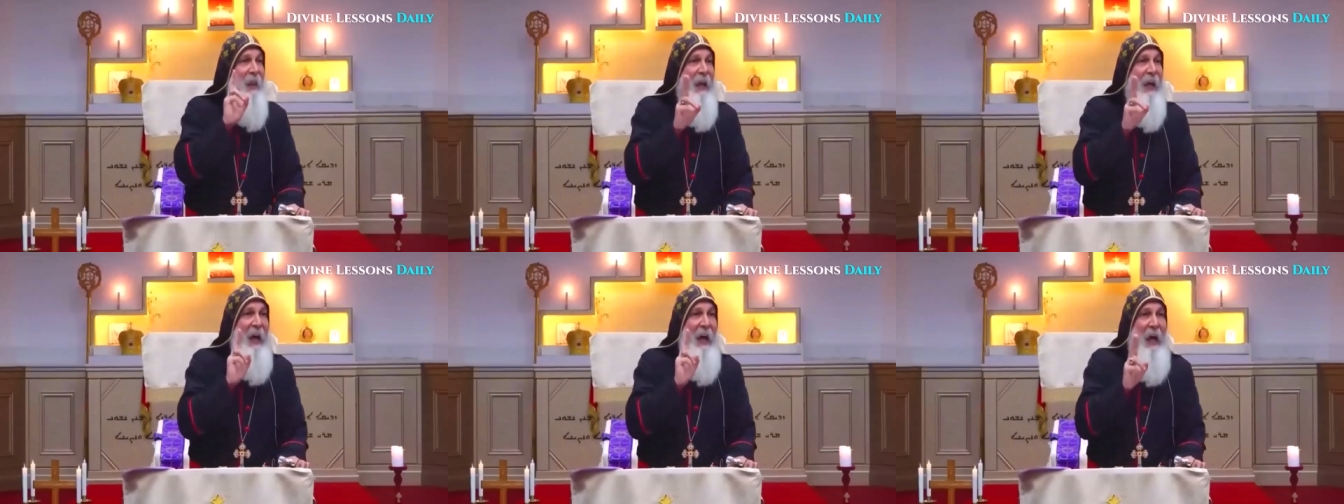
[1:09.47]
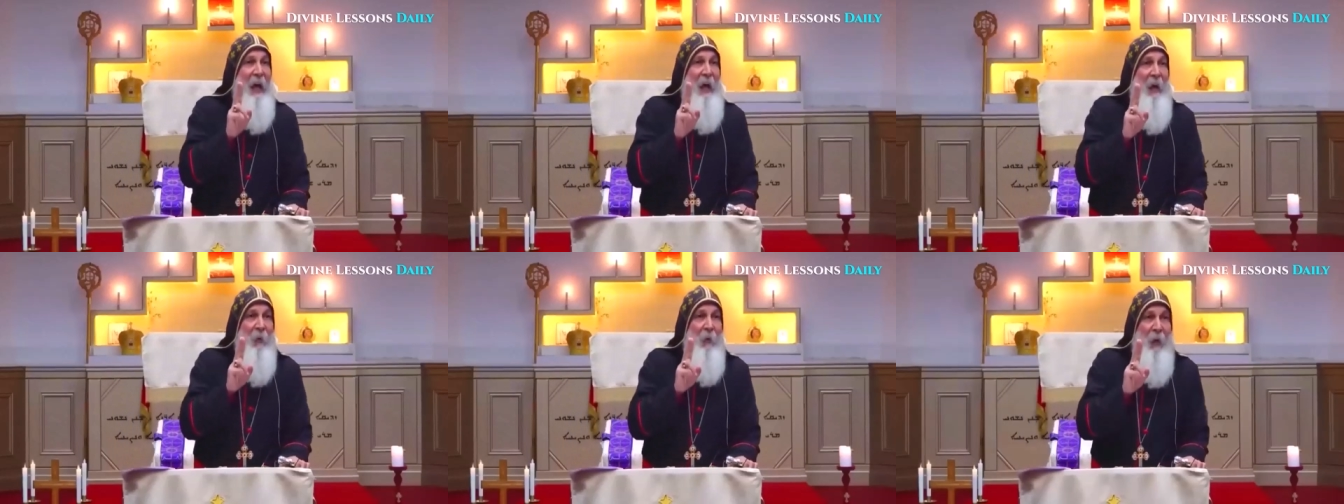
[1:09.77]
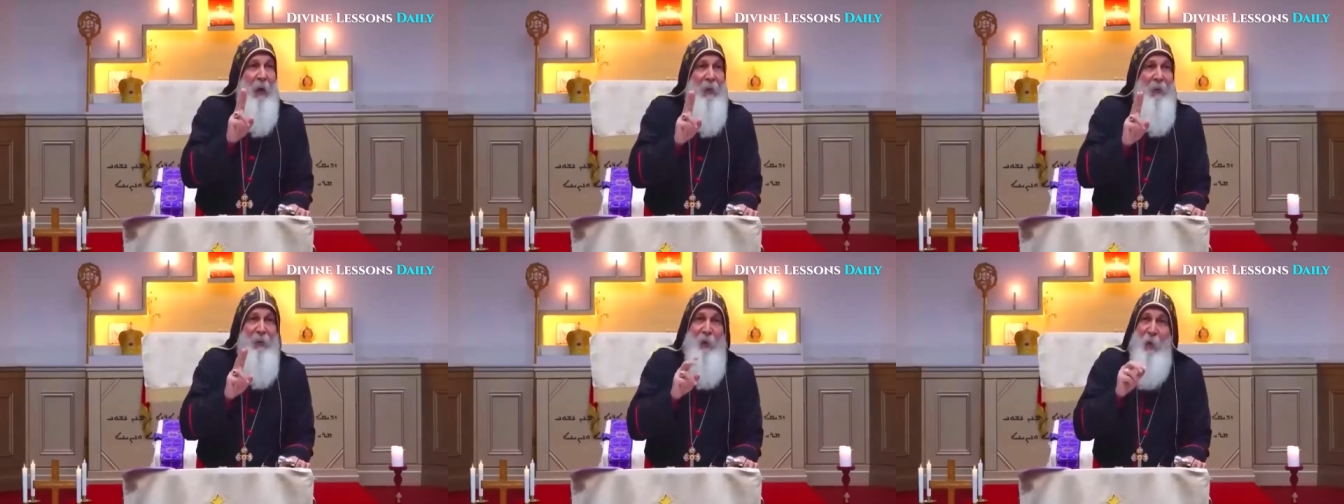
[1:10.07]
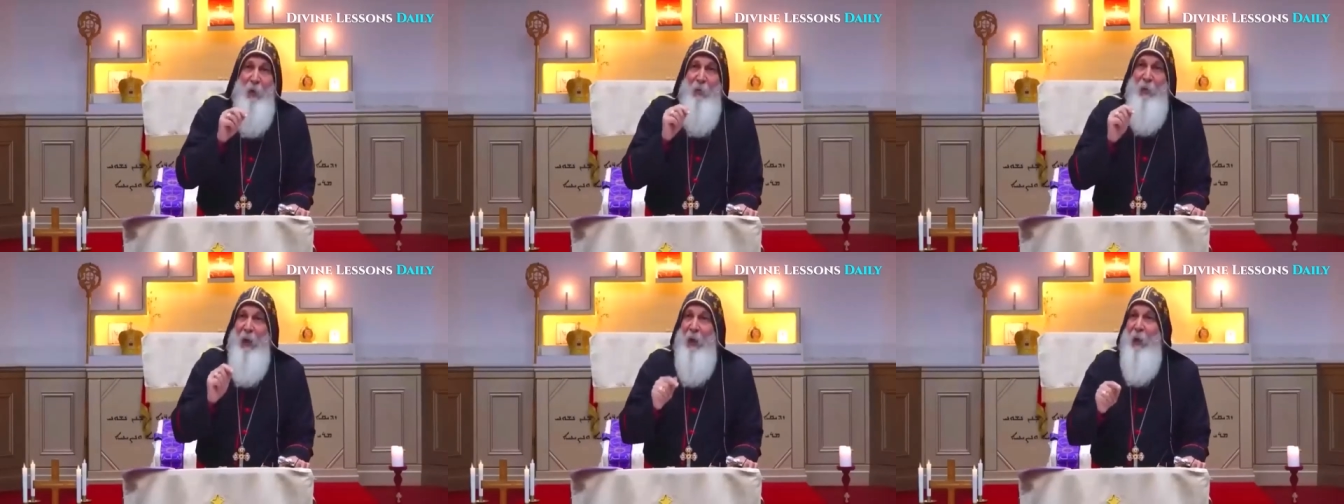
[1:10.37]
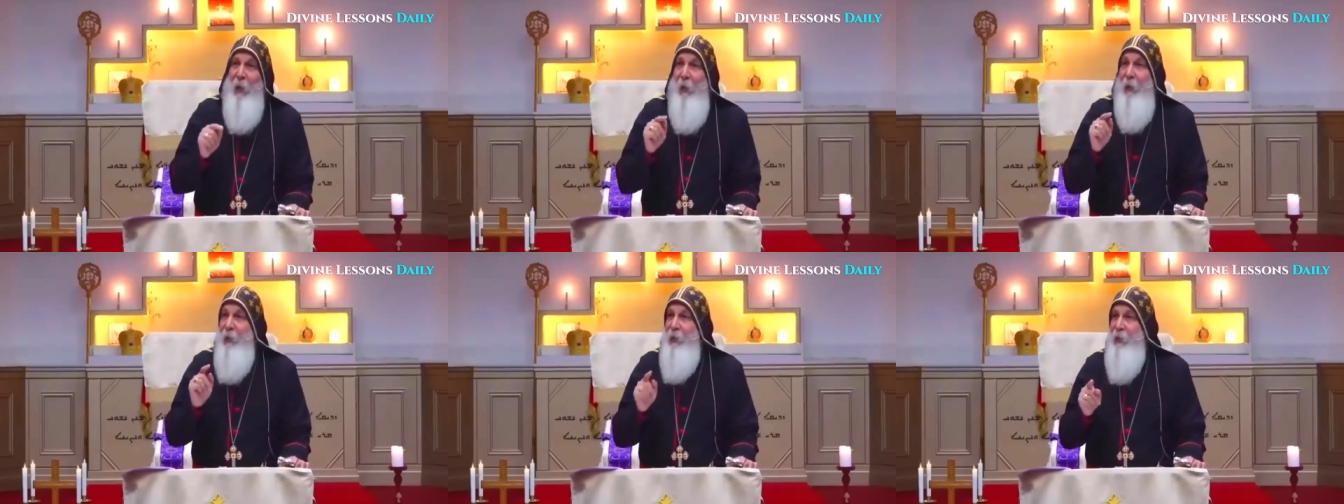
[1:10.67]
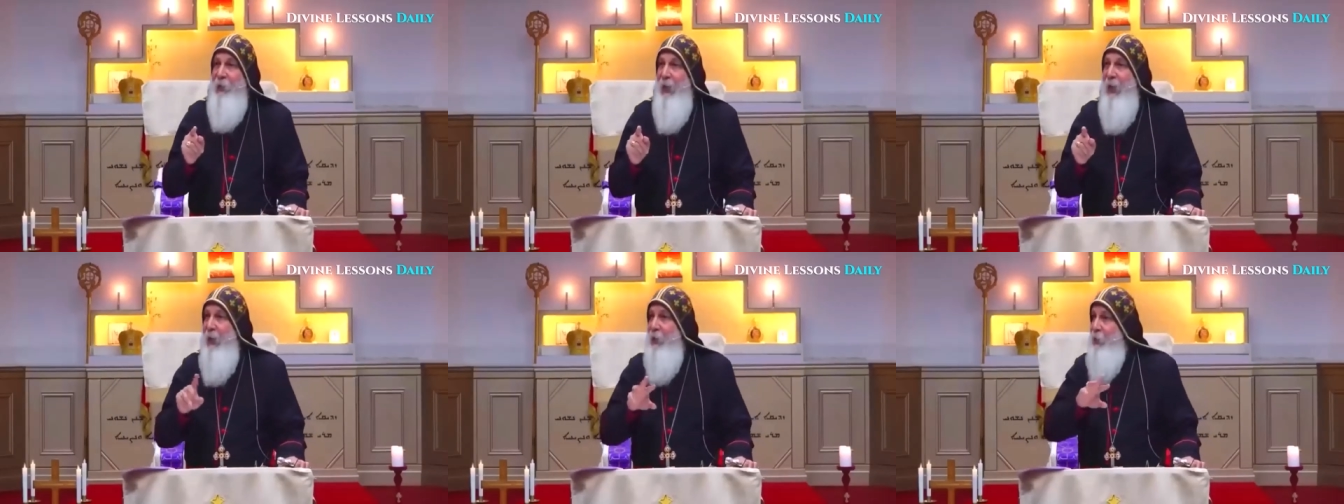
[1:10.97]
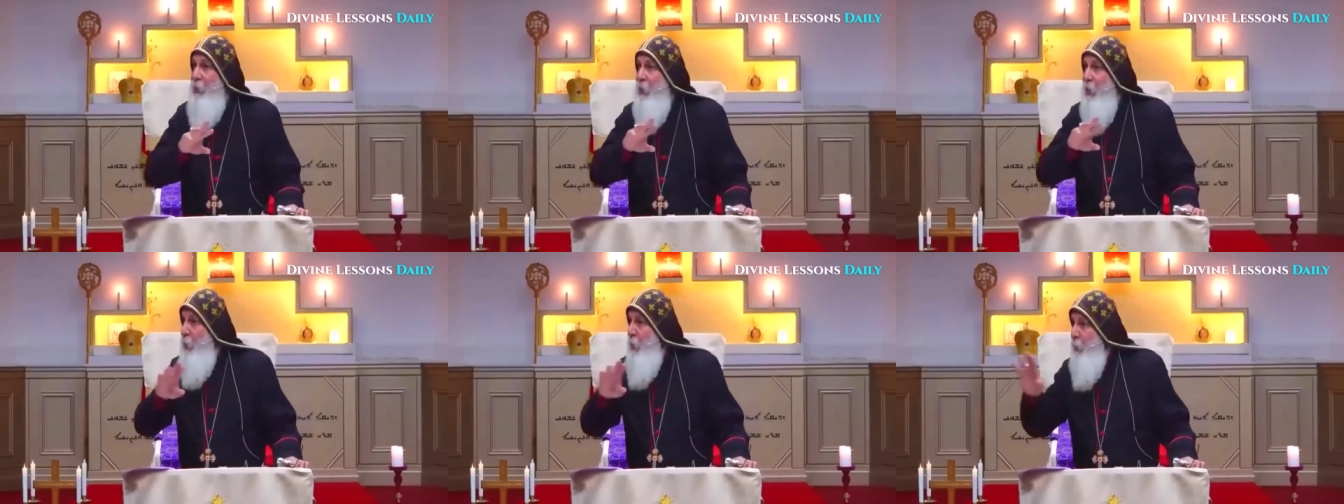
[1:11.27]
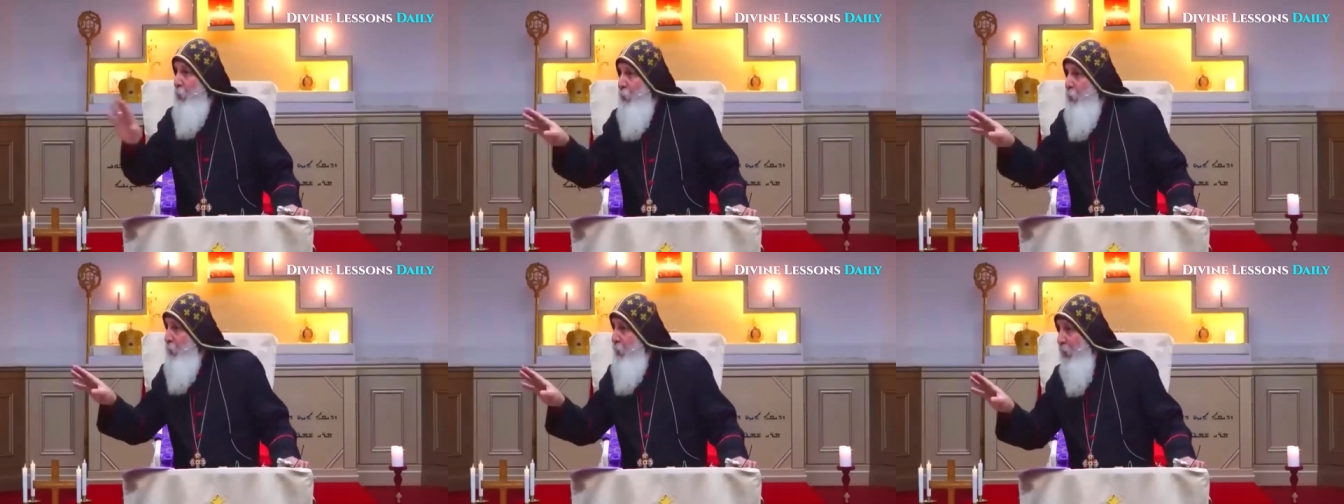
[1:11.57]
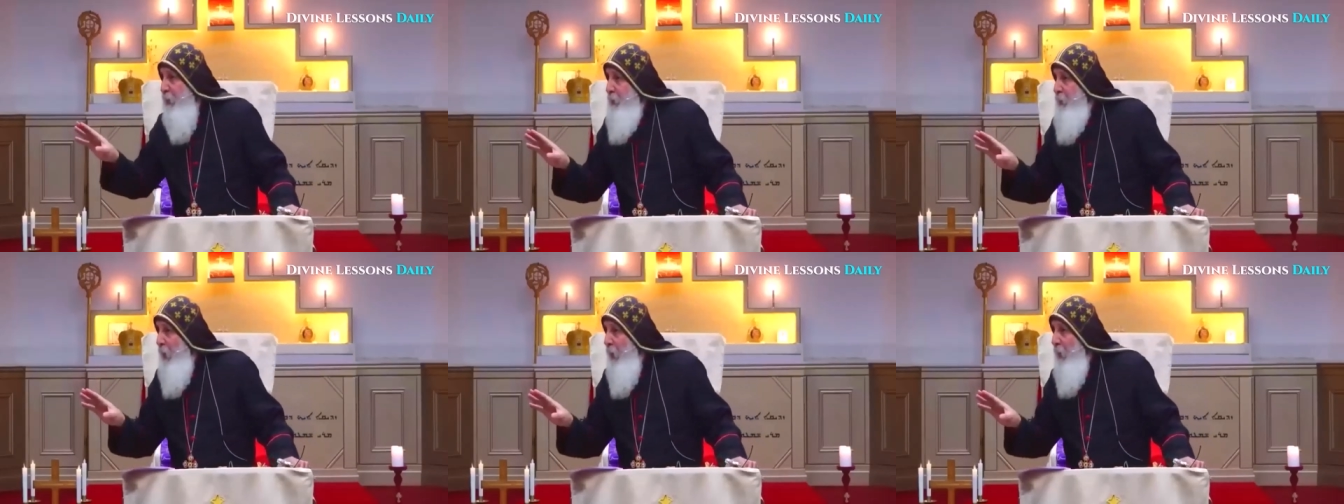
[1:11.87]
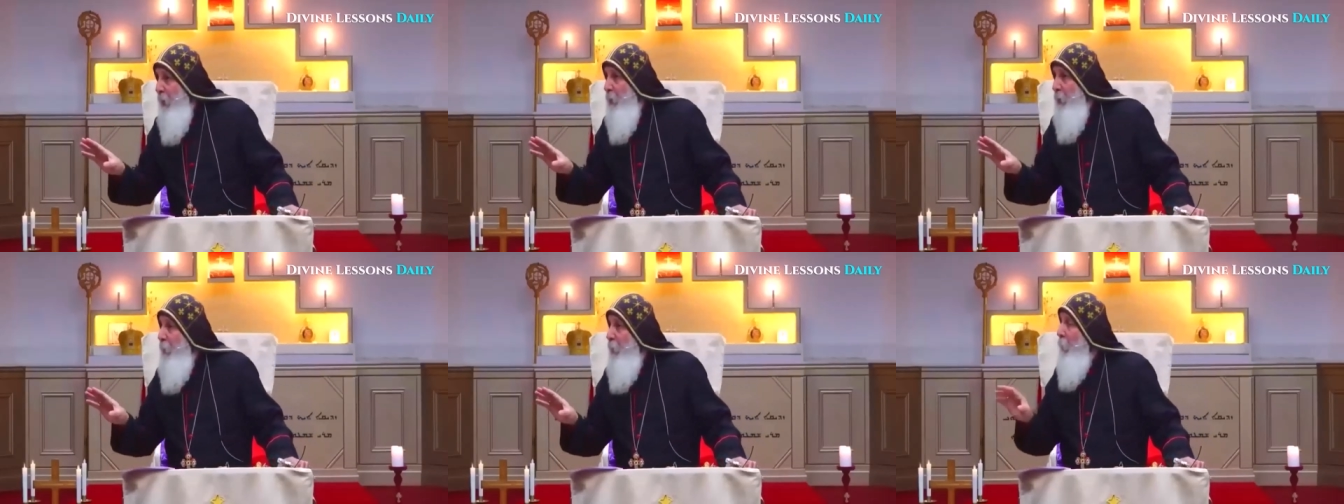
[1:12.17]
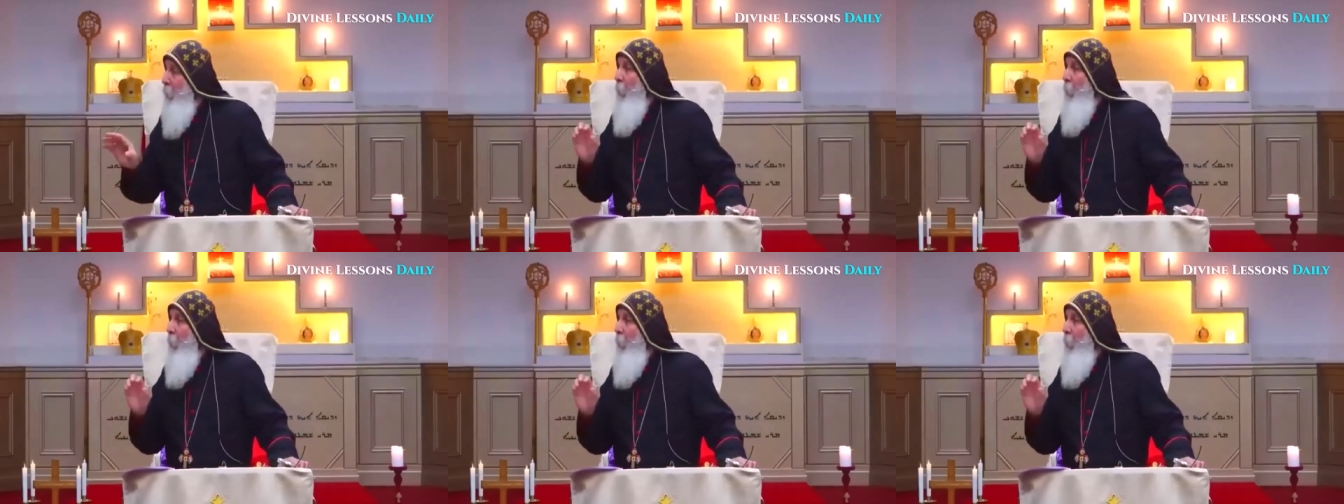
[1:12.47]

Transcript: the hour, the Lord says, you do not know.